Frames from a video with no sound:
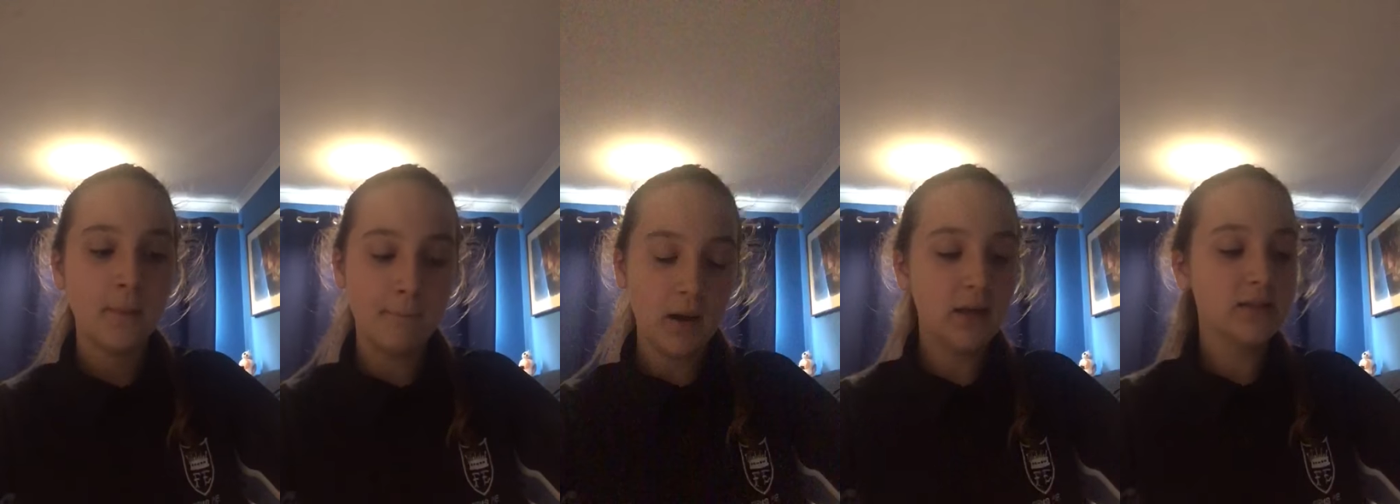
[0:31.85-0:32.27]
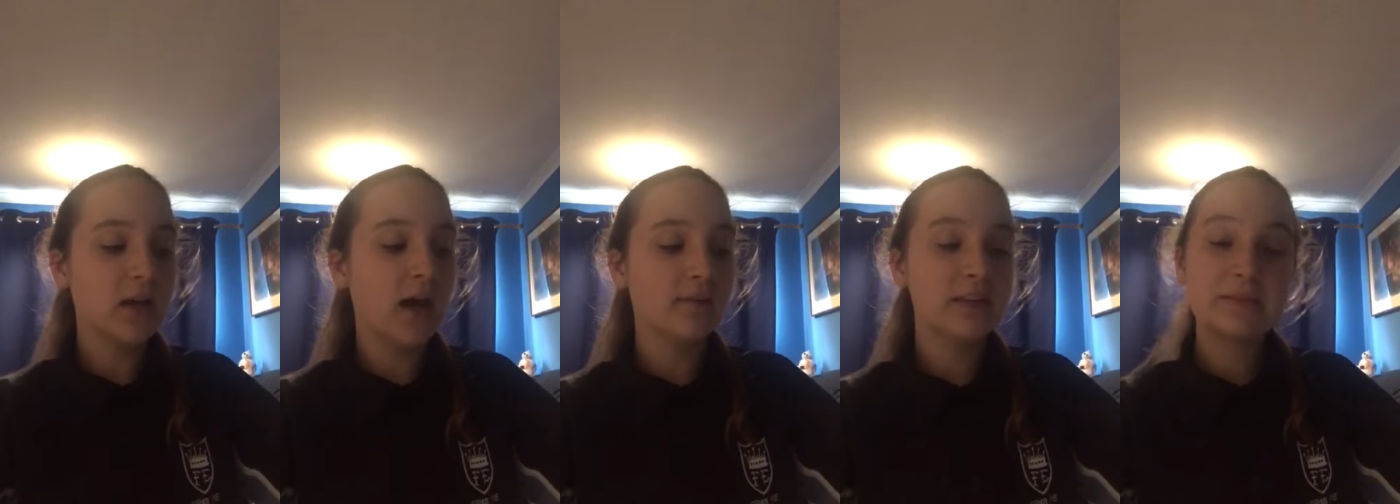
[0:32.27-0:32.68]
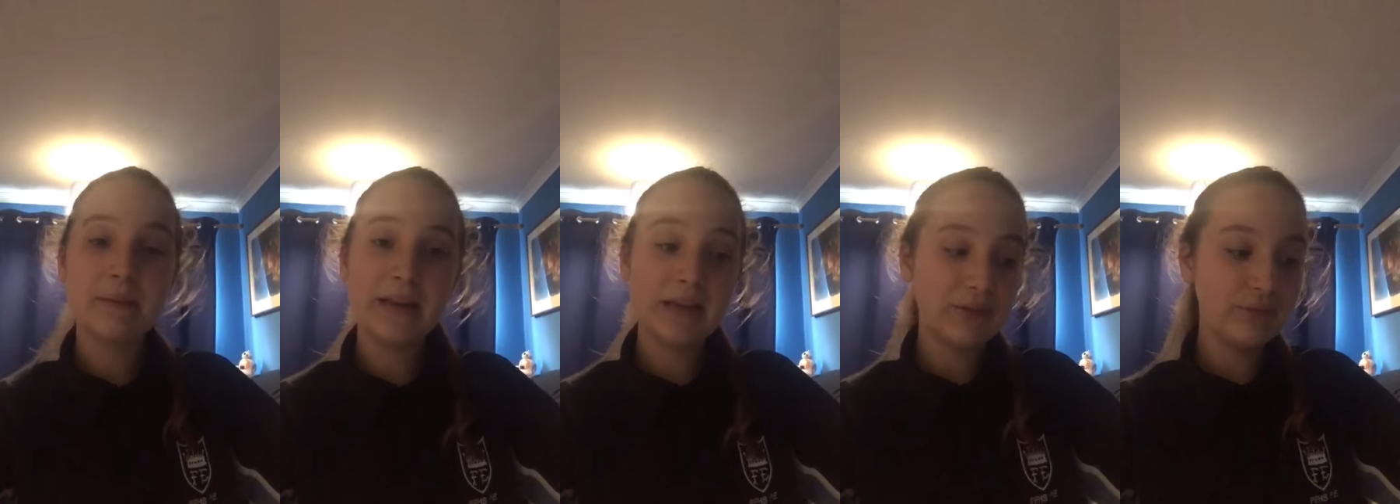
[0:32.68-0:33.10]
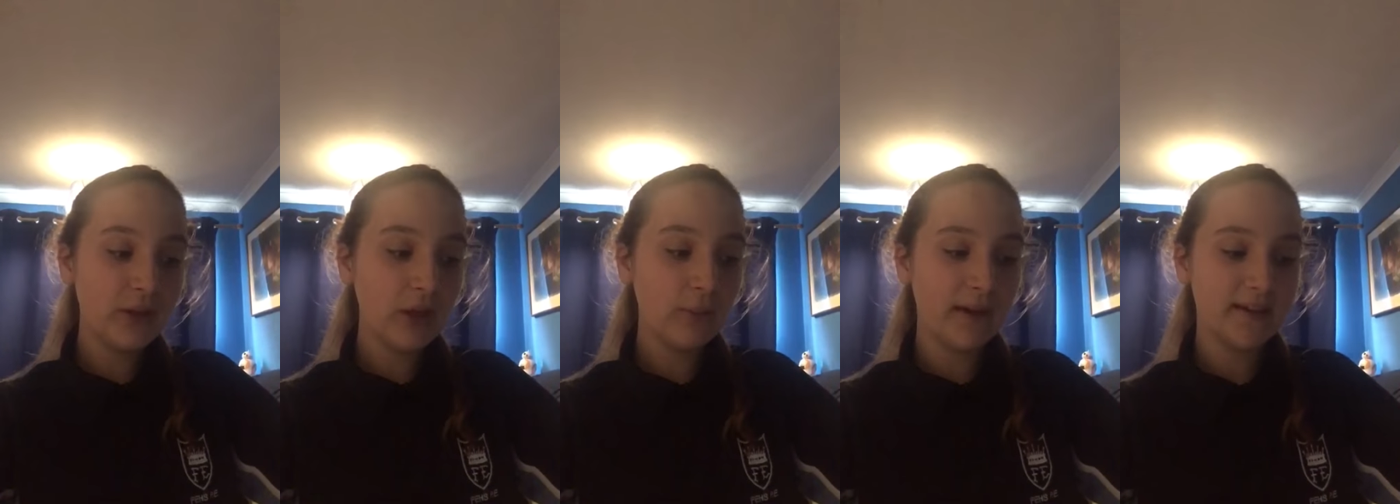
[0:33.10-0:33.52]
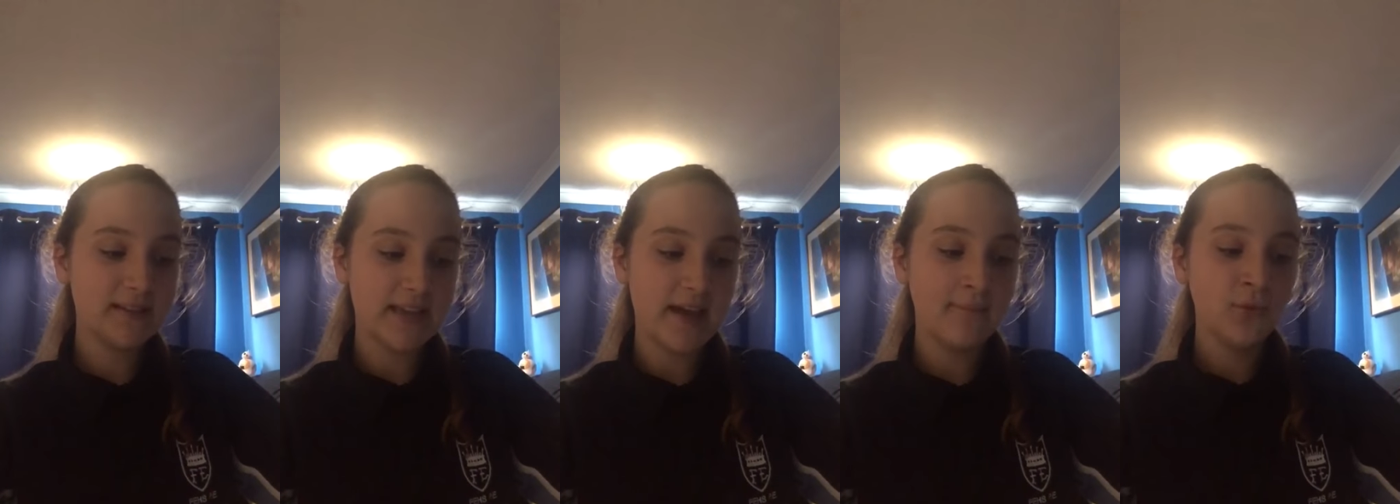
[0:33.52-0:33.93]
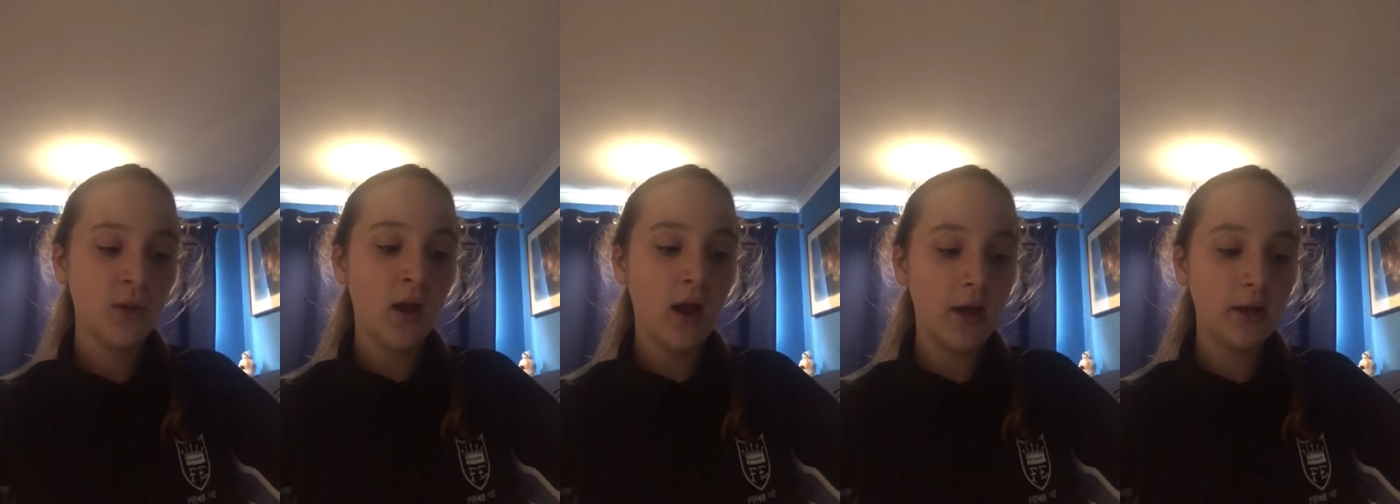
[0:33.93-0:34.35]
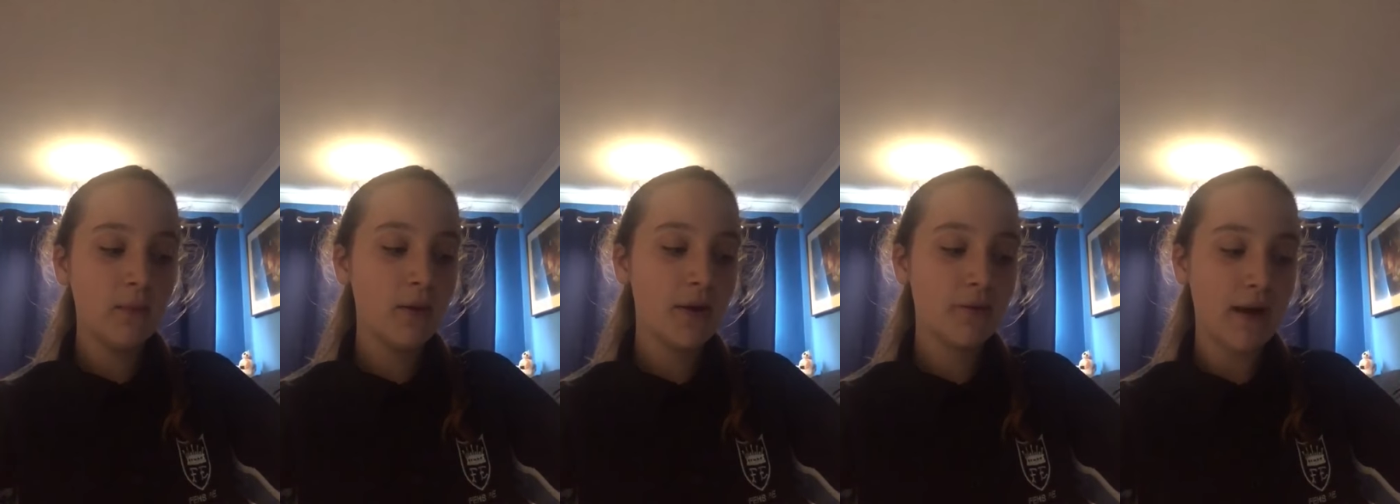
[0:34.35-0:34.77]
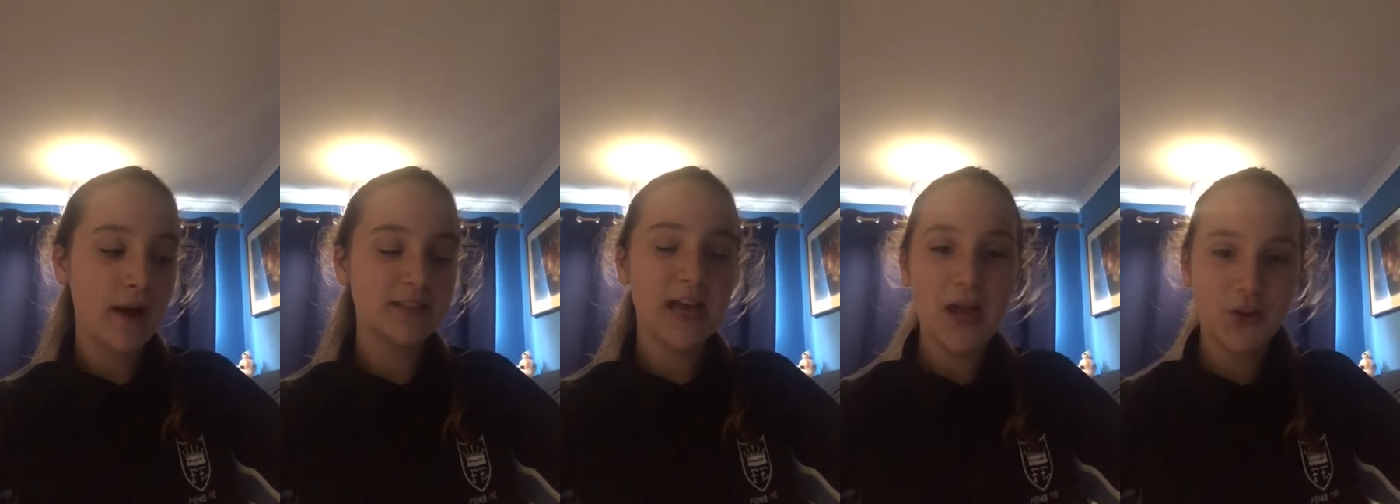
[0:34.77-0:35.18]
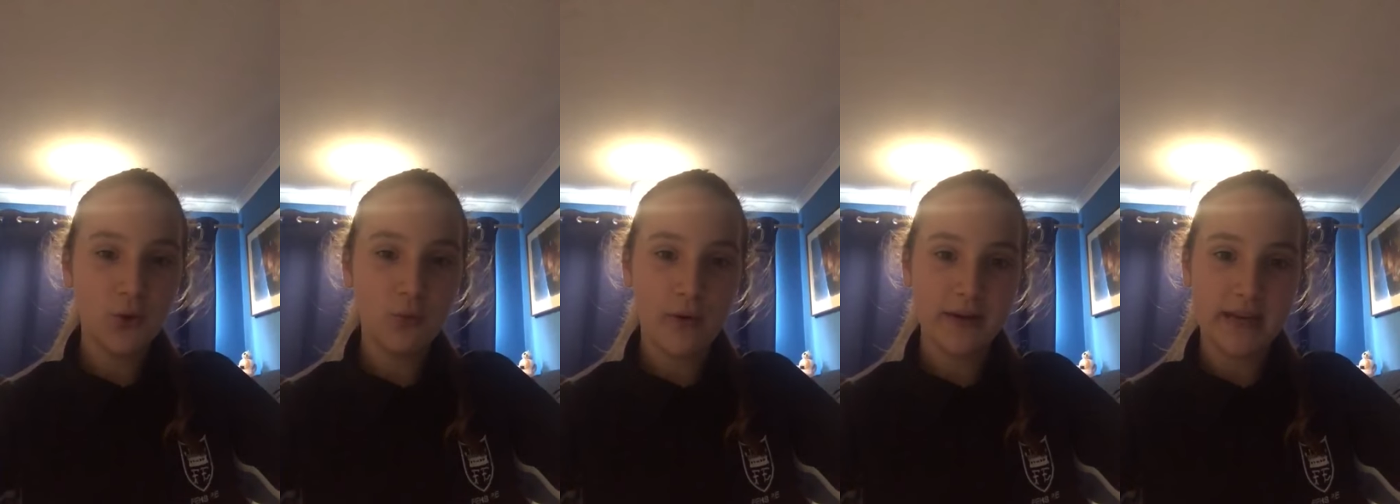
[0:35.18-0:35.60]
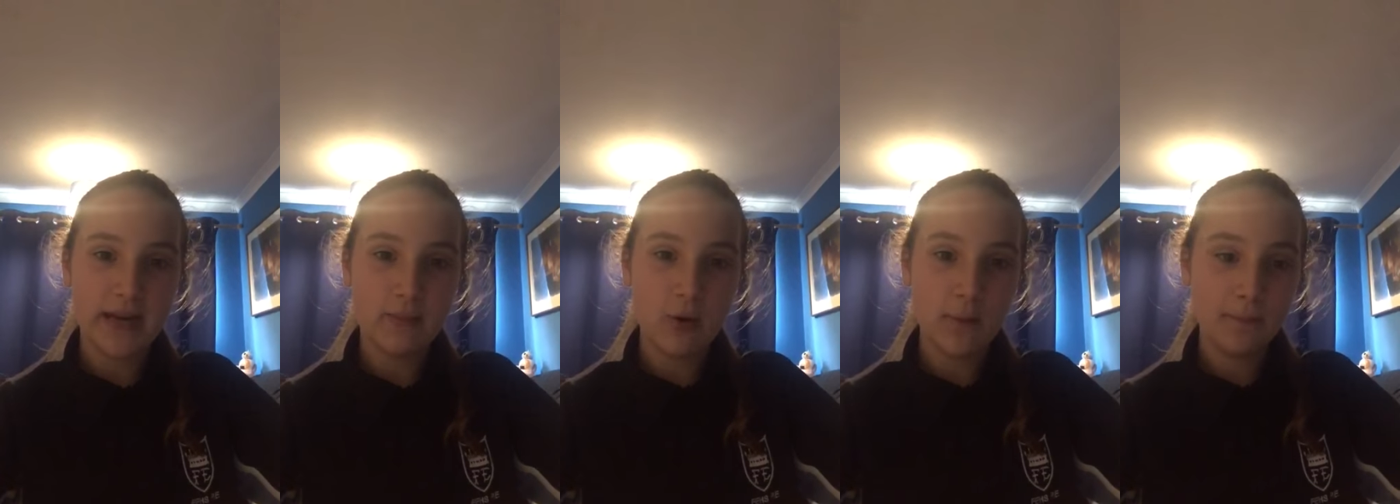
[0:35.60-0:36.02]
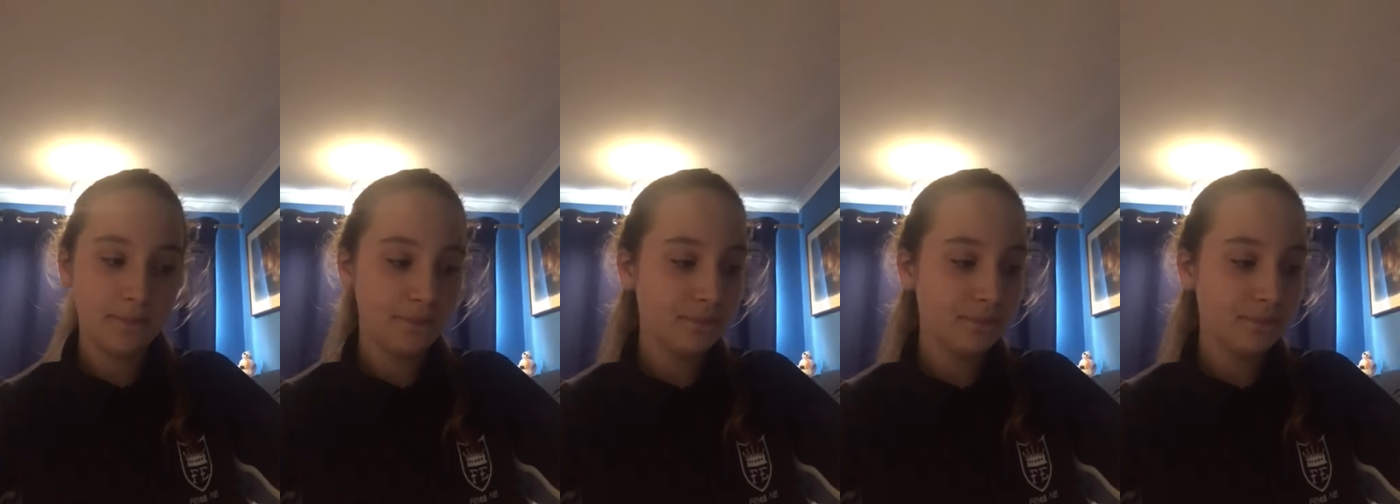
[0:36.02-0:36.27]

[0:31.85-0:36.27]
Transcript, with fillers: But after spending a few weeks here, I know my way around and not worried anymore.